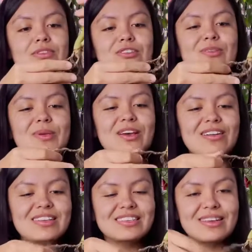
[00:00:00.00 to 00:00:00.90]
to be
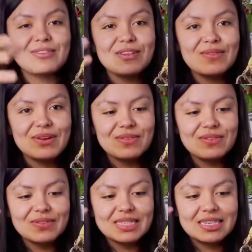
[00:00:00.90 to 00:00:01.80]
honest, I don't even know
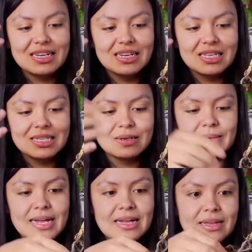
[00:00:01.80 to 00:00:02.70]
if it's gonna
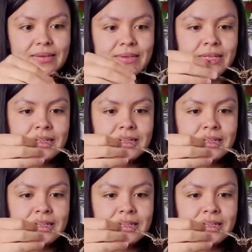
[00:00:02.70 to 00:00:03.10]
survive.